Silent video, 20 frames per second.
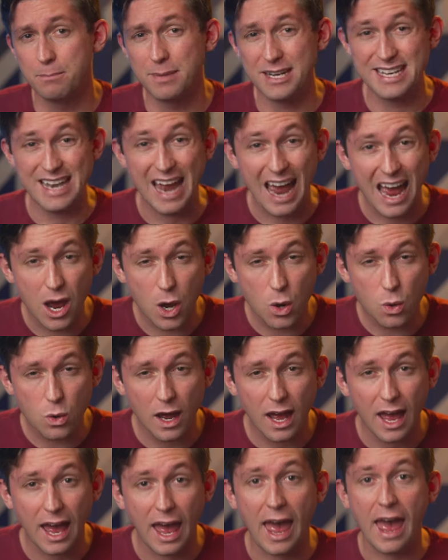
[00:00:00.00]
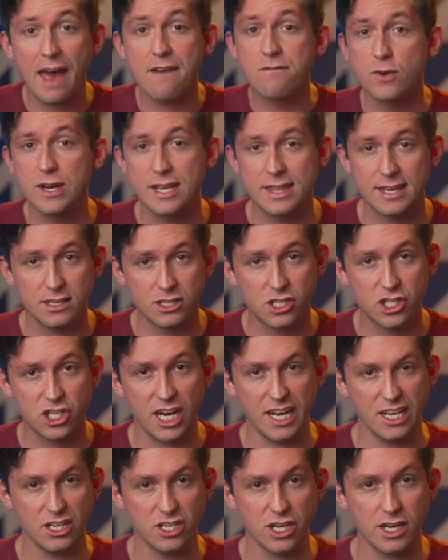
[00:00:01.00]
But now, everything's
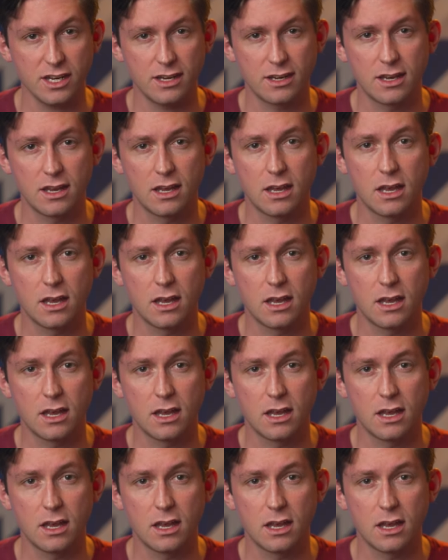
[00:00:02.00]
changing.